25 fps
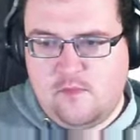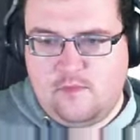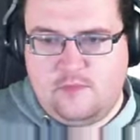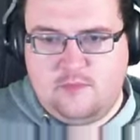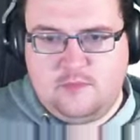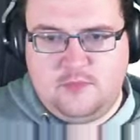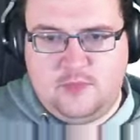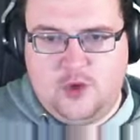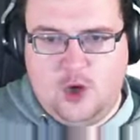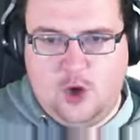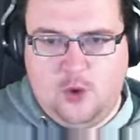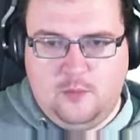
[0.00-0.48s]

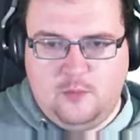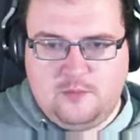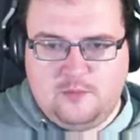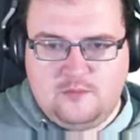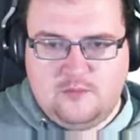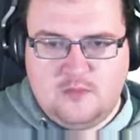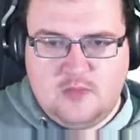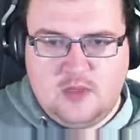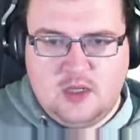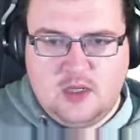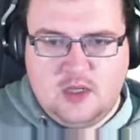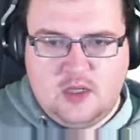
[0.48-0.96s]
Nope.
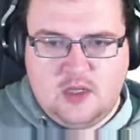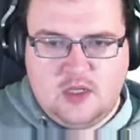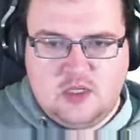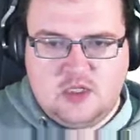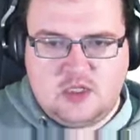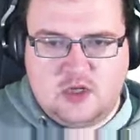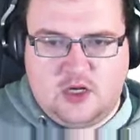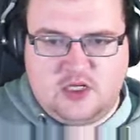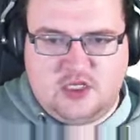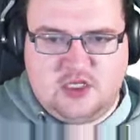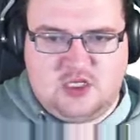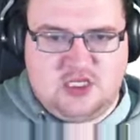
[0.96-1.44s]

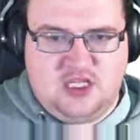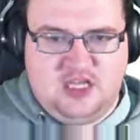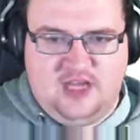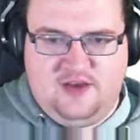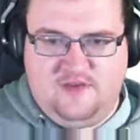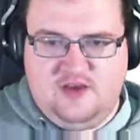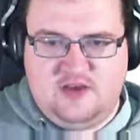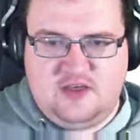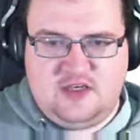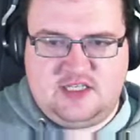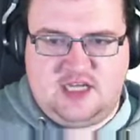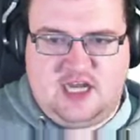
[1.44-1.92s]
So I just leave
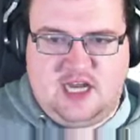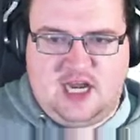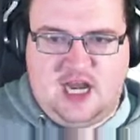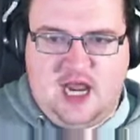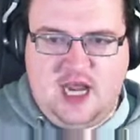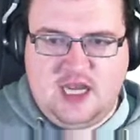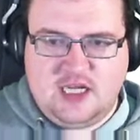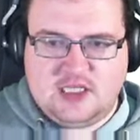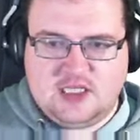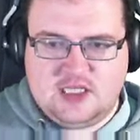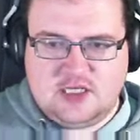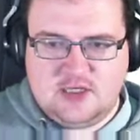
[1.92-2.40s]
it,
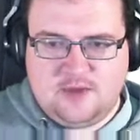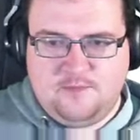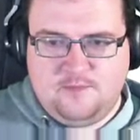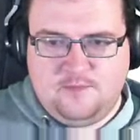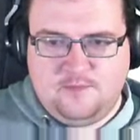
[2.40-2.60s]
10x.